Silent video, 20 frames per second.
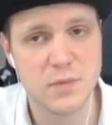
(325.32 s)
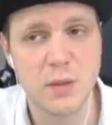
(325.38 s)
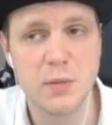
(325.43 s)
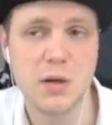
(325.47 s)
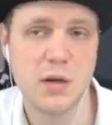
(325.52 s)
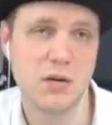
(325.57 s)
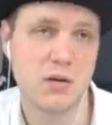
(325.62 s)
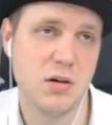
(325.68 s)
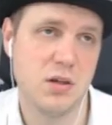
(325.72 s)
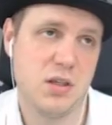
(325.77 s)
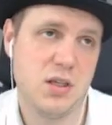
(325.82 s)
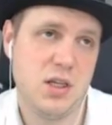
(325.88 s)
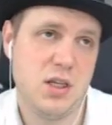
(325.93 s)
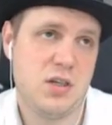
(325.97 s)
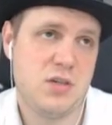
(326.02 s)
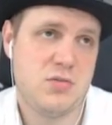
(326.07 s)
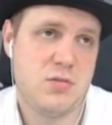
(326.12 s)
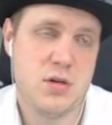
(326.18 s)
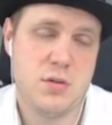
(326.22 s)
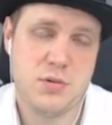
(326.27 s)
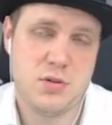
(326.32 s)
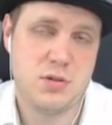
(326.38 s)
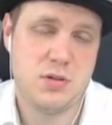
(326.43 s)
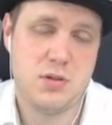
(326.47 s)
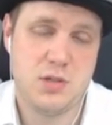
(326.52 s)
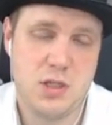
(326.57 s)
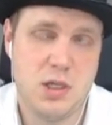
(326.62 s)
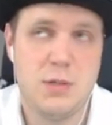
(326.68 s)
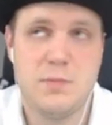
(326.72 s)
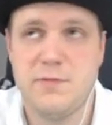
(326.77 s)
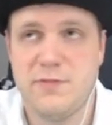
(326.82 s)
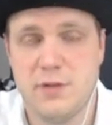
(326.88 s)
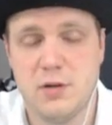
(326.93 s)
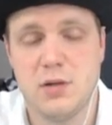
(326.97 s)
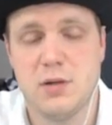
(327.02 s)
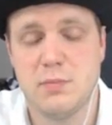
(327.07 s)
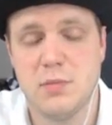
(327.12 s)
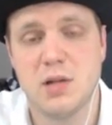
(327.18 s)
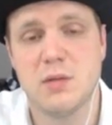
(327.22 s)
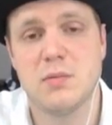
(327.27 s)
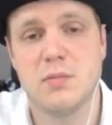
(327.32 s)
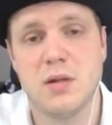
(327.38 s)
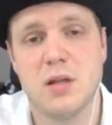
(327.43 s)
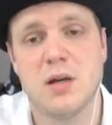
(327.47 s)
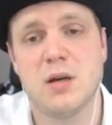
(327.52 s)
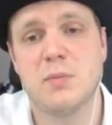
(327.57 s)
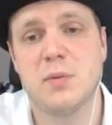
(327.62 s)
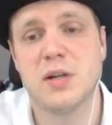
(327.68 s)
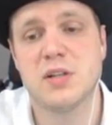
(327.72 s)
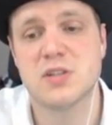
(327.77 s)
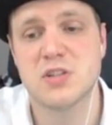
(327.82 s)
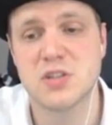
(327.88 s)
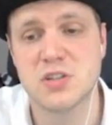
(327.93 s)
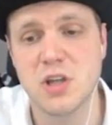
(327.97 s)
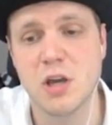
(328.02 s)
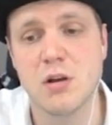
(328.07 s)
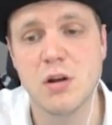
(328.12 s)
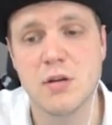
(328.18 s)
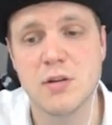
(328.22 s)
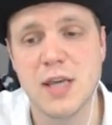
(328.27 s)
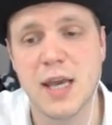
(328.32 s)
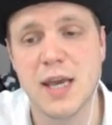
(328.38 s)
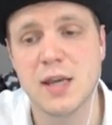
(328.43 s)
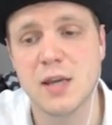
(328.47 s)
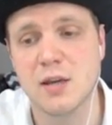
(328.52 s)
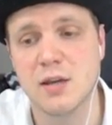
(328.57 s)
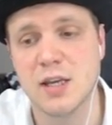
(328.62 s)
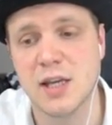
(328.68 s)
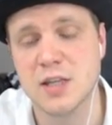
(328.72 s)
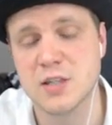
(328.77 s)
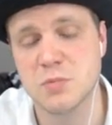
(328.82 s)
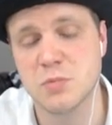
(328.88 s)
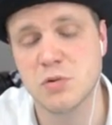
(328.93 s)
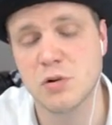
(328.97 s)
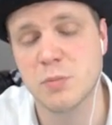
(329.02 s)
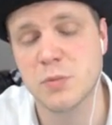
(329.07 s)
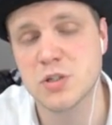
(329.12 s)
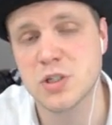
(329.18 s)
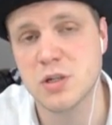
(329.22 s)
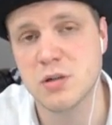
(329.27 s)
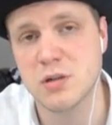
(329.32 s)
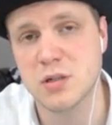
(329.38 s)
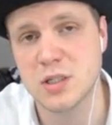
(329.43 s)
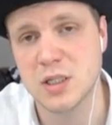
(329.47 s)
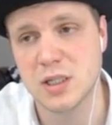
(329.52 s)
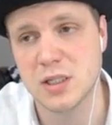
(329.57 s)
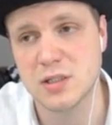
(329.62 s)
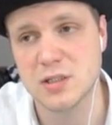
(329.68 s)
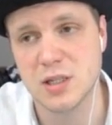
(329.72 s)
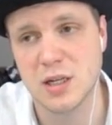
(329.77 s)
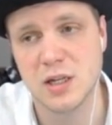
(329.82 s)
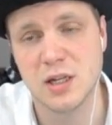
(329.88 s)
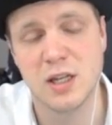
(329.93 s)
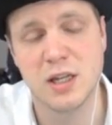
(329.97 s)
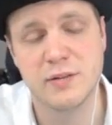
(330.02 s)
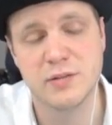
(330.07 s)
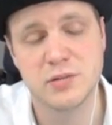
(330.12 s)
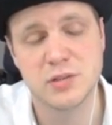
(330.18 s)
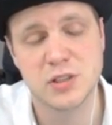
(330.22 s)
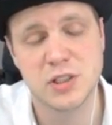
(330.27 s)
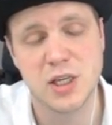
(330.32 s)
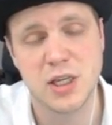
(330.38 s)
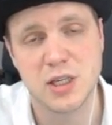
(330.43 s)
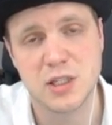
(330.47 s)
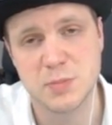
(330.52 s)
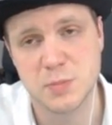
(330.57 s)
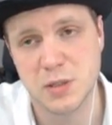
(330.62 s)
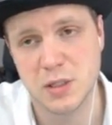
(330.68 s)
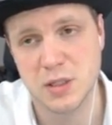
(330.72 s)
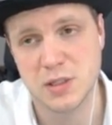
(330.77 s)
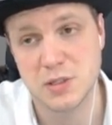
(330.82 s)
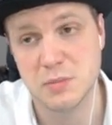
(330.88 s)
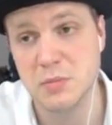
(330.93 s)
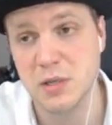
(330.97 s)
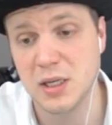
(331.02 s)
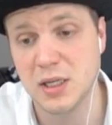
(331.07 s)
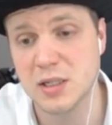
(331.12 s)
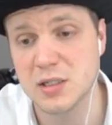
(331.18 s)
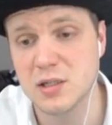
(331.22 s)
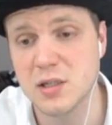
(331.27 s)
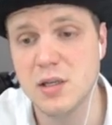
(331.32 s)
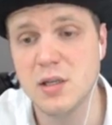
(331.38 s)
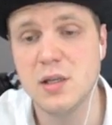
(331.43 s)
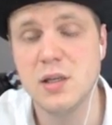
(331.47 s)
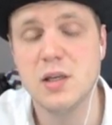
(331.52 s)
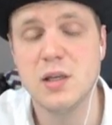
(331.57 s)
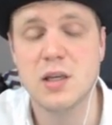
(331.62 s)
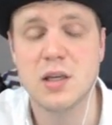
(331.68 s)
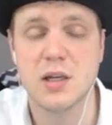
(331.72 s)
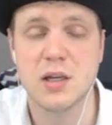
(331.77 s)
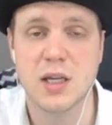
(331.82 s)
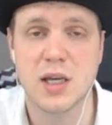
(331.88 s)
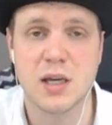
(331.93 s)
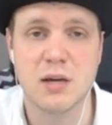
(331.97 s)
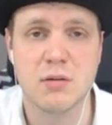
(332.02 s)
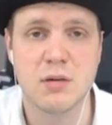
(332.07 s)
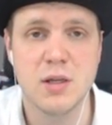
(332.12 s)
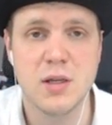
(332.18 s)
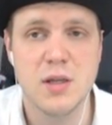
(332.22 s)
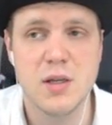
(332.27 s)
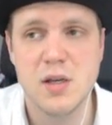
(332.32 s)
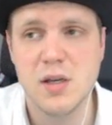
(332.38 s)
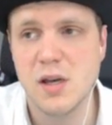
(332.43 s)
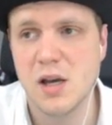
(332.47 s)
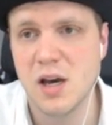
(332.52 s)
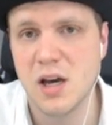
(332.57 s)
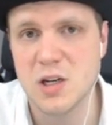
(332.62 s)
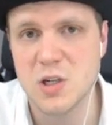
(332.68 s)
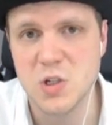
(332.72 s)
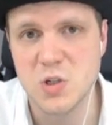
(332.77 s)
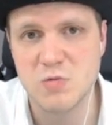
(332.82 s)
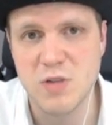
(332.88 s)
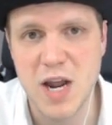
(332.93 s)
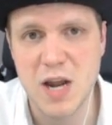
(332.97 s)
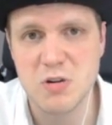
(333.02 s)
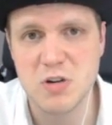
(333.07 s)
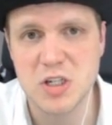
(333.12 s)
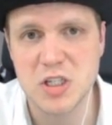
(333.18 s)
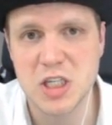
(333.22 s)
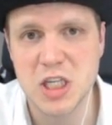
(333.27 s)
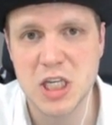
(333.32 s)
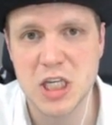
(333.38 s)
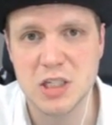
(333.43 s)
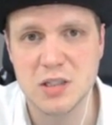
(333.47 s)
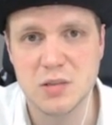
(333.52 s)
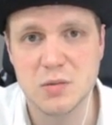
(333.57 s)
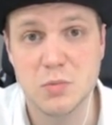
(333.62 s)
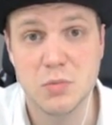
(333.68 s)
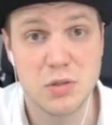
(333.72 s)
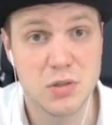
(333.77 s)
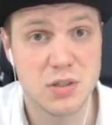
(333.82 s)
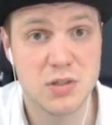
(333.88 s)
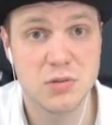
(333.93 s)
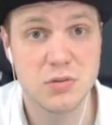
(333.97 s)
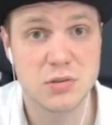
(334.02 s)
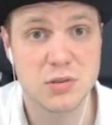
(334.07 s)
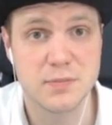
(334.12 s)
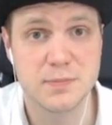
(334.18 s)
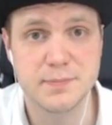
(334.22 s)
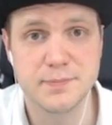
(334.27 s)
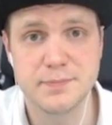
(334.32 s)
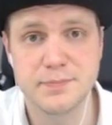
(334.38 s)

I mean, don't get me wrong, you get interruption, team fight, blah blah blah. But as a solo ganker, he has more opportunities. And at level six, because he's a mid, you can now hunt around and kill, which is awesome.